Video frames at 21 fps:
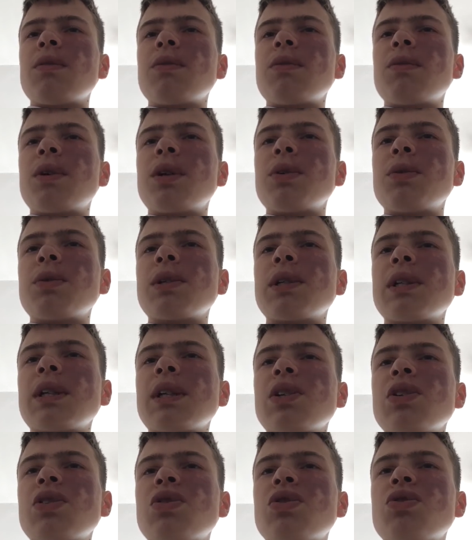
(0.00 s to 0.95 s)
which was an
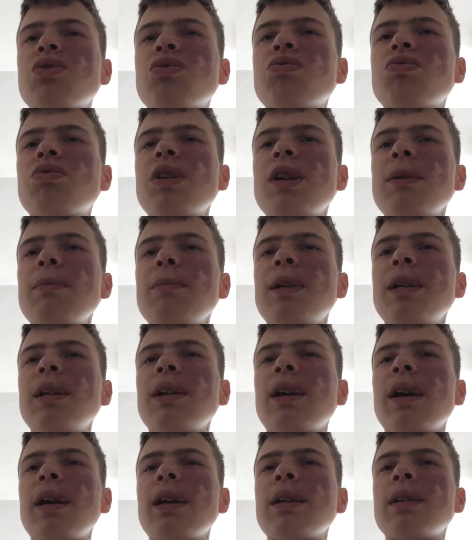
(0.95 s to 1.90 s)
extremely
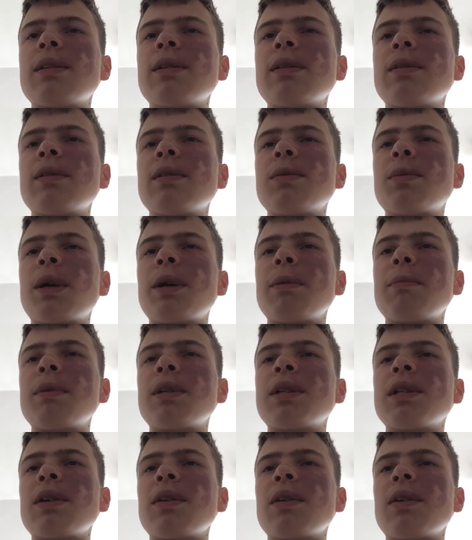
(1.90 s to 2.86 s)
lightweight
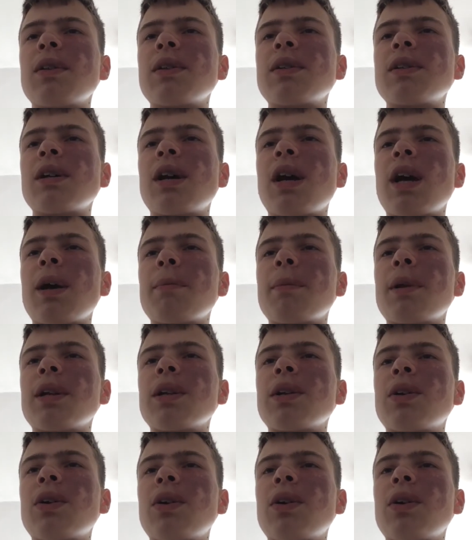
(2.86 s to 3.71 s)
material at the time, and